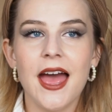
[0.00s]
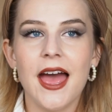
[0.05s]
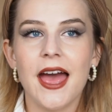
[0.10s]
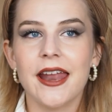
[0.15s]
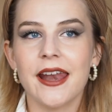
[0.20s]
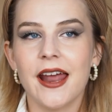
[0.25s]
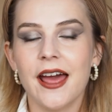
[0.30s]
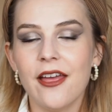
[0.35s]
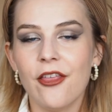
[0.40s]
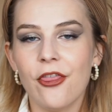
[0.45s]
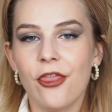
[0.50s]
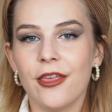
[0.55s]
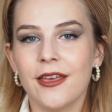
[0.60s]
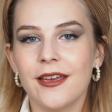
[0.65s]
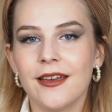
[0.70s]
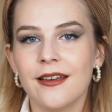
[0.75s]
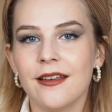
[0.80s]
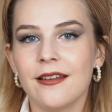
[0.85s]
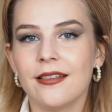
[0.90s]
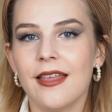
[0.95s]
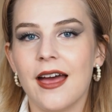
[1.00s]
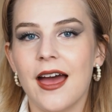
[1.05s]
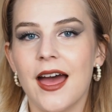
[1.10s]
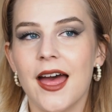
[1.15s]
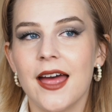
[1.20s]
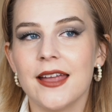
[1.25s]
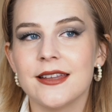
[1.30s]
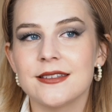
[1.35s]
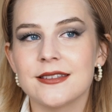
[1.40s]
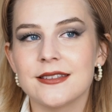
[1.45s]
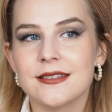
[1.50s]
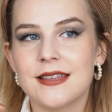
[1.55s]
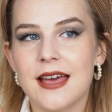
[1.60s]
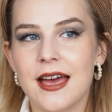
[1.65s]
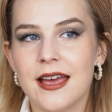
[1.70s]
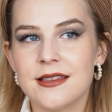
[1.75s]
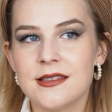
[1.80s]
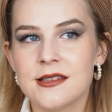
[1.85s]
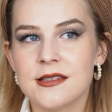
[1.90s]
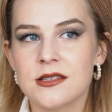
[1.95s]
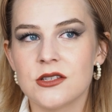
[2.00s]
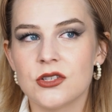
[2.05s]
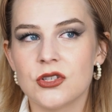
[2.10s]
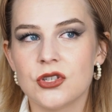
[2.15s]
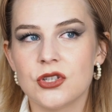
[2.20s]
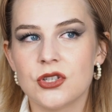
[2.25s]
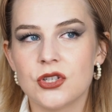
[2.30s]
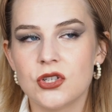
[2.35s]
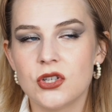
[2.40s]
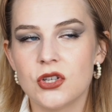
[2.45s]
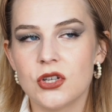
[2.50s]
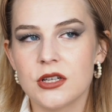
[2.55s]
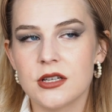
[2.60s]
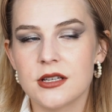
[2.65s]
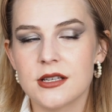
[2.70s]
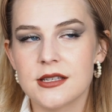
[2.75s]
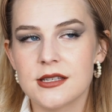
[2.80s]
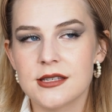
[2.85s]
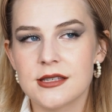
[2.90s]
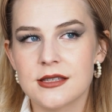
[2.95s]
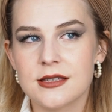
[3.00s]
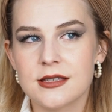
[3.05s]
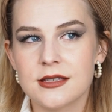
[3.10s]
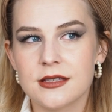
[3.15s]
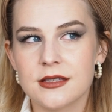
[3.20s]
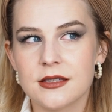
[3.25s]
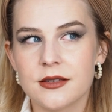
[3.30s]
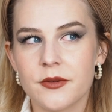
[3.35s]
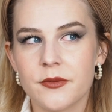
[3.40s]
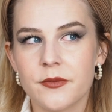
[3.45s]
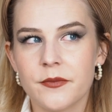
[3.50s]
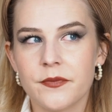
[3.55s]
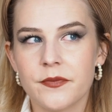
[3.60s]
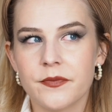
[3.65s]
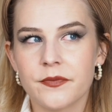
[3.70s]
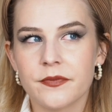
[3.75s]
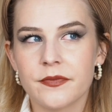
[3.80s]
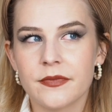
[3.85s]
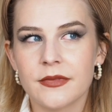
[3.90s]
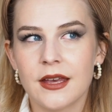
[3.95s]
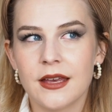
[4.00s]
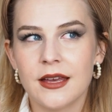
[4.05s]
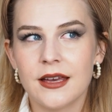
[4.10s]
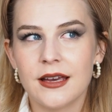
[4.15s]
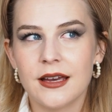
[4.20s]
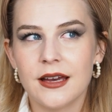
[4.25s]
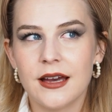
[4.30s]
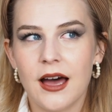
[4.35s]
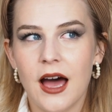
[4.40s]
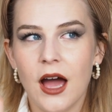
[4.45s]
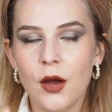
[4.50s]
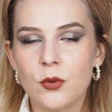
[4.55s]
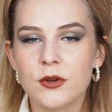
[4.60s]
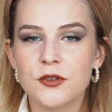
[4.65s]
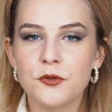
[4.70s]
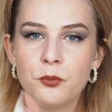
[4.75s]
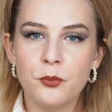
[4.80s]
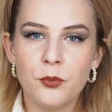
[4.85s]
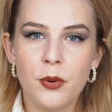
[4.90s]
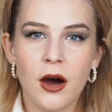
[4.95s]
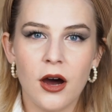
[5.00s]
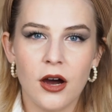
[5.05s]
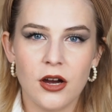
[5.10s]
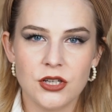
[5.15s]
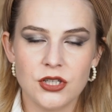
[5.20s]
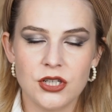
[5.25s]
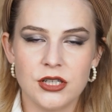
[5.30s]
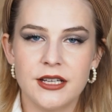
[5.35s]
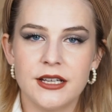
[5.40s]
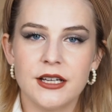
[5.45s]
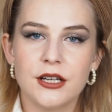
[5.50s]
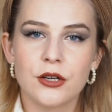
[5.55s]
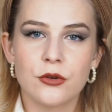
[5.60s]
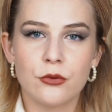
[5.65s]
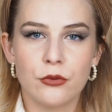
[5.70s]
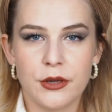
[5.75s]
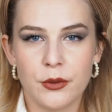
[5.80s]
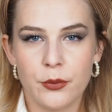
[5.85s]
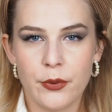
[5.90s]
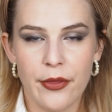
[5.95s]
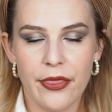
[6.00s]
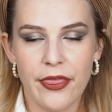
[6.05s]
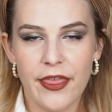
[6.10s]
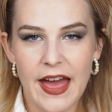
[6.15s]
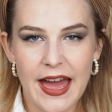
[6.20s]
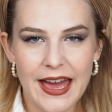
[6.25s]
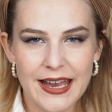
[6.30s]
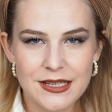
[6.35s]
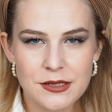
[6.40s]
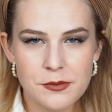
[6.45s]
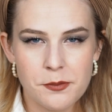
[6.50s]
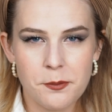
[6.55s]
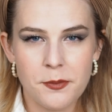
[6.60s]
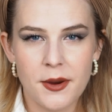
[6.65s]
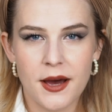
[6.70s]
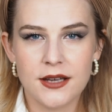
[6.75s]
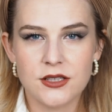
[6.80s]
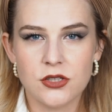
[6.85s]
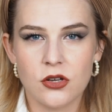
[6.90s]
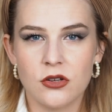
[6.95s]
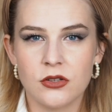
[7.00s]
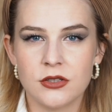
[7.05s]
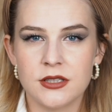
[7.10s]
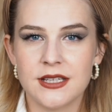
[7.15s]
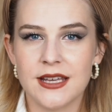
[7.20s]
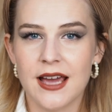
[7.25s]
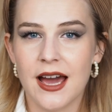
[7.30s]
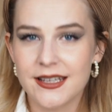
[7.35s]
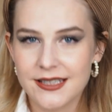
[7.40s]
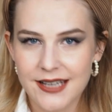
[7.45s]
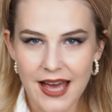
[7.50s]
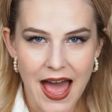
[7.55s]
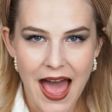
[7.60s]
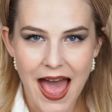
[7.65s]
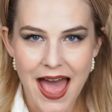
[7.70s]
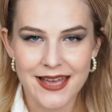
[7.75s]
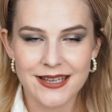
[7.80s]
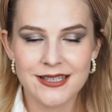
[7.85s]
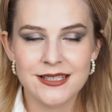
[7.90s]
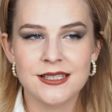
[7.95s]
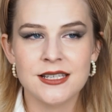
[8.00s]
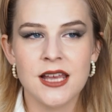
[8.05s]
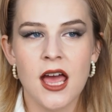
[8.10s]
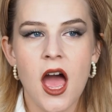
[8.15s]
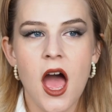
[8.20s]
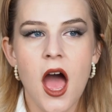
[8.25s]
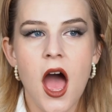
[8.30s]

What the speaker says: And I think that that's just, I would partially agree with that, but on the other hand,